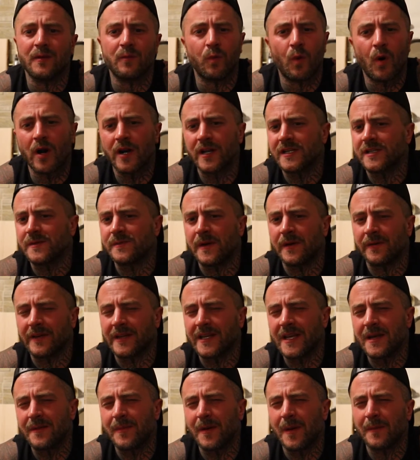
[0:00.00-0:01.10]
wanted to be able to
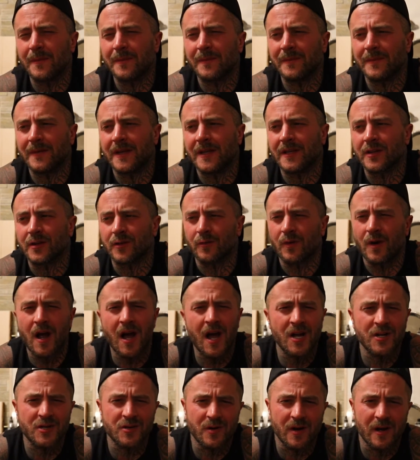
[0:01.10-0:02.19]
keep him in the
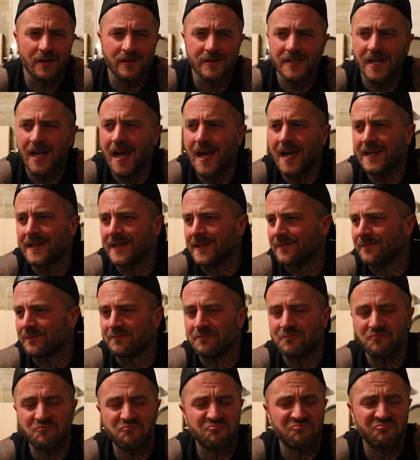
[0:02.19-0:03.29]
garage or outside, and
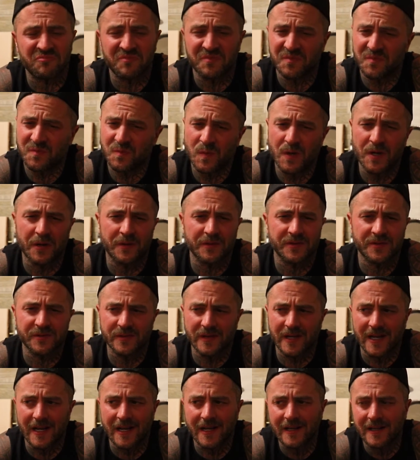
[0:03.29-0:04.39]
we don't do
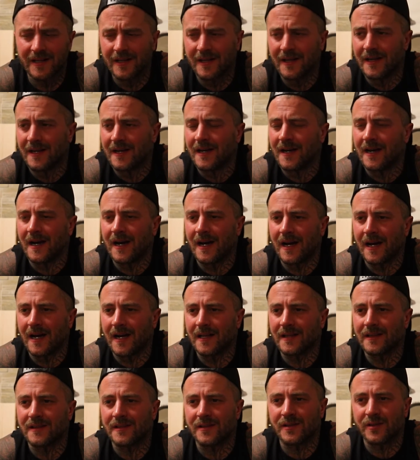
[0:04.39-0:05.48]
that.
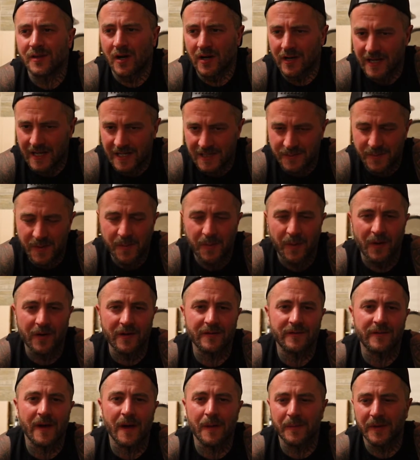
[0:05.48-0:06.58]
Dog has to be part of
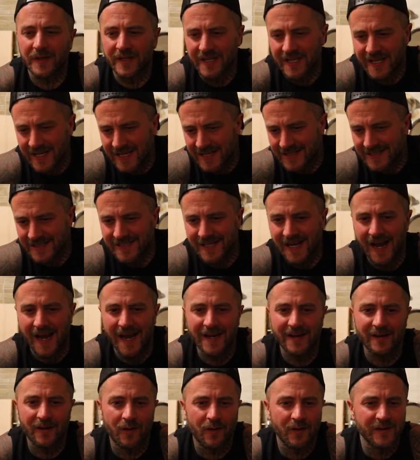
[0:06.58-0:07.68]
your family
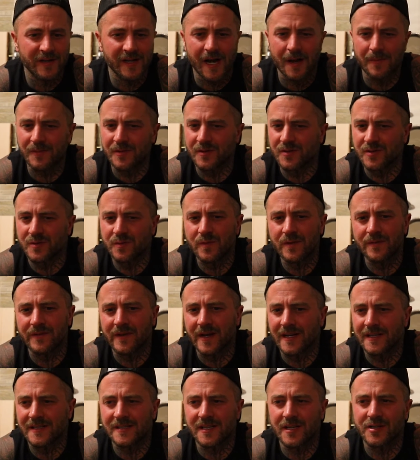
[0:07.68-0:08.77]
inside. Our adopters, we've
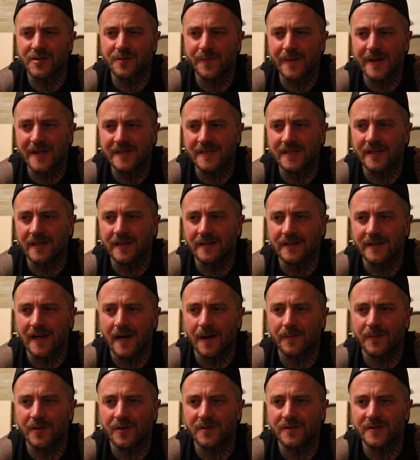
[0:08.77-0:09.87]
got such amazing
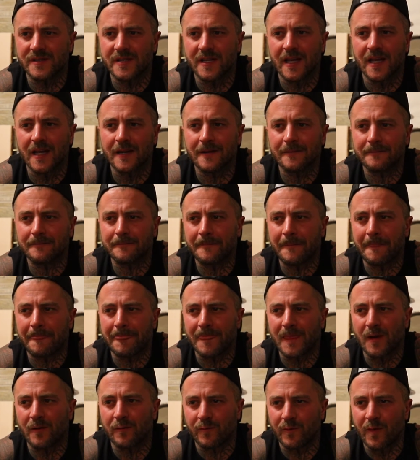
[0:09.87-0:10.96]
adopters that
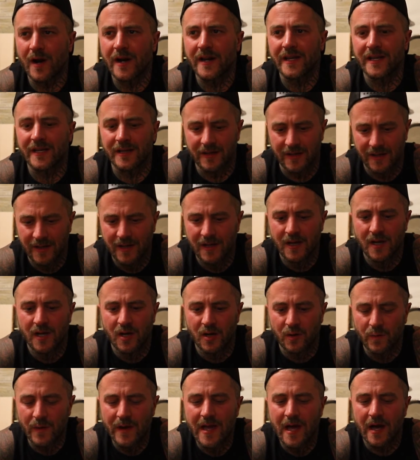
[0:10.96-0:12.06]
Freddy,
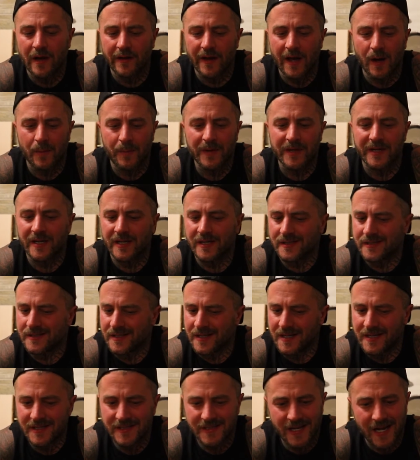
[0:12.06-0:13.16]
we held out because
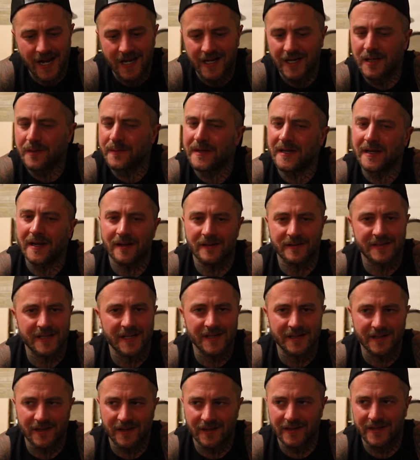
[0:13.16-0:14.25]
he's not going to be an
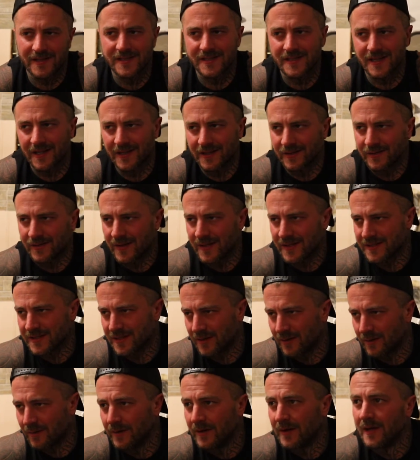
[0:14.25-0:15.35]
outside dog. He's not going to do that.
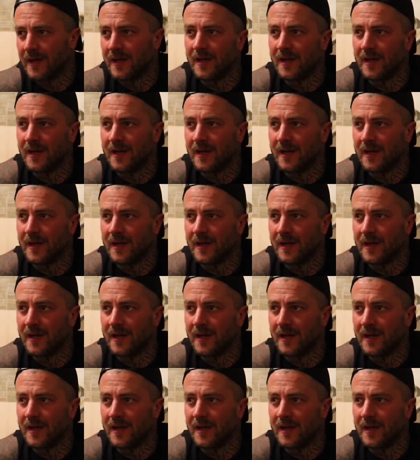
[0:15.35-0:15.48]
So